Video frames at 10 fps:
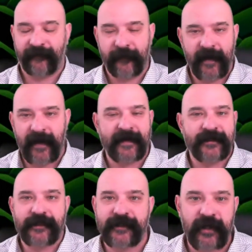For me, it's
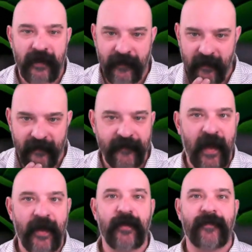just not there. The
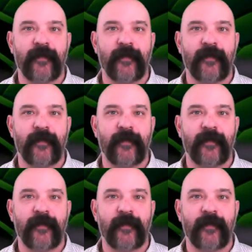value of the